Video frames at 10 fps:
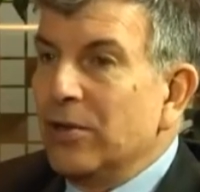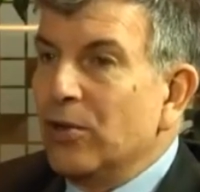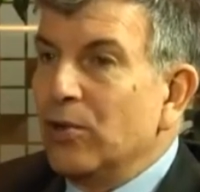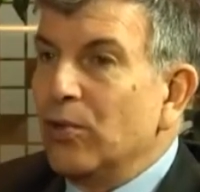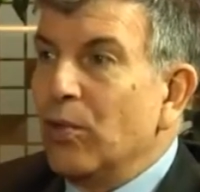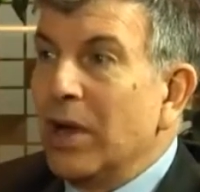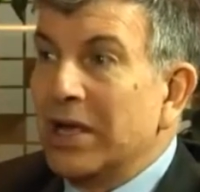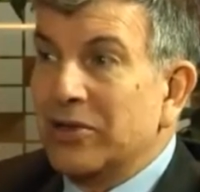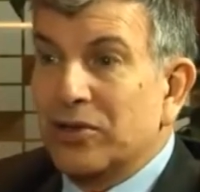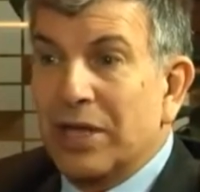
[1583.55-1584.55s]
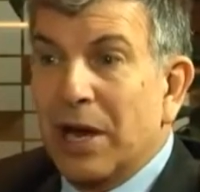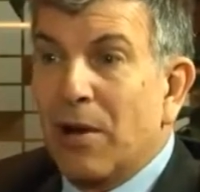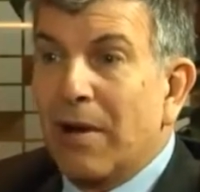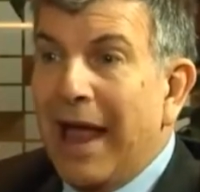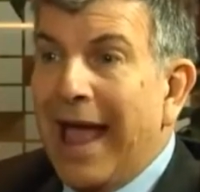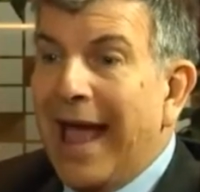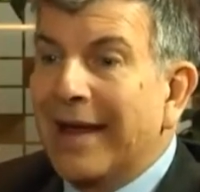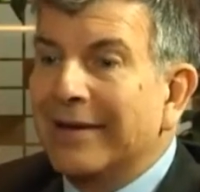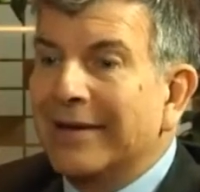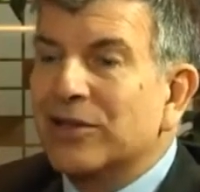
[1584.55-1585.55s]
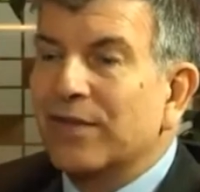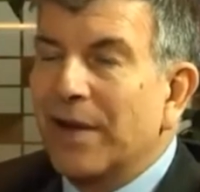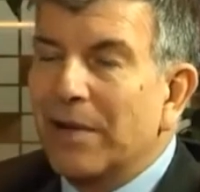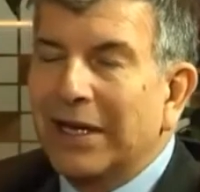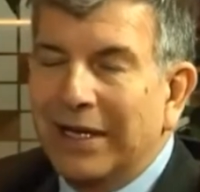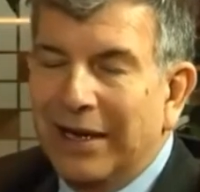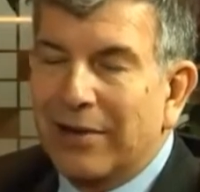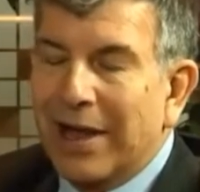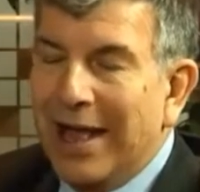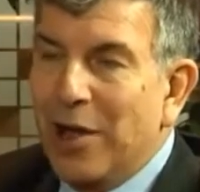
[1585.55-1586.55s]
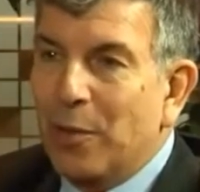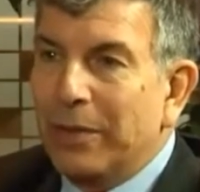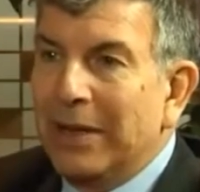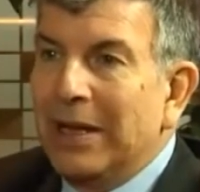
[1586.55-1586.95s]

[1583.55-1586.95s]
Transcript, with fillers: who was there and is very eager to help,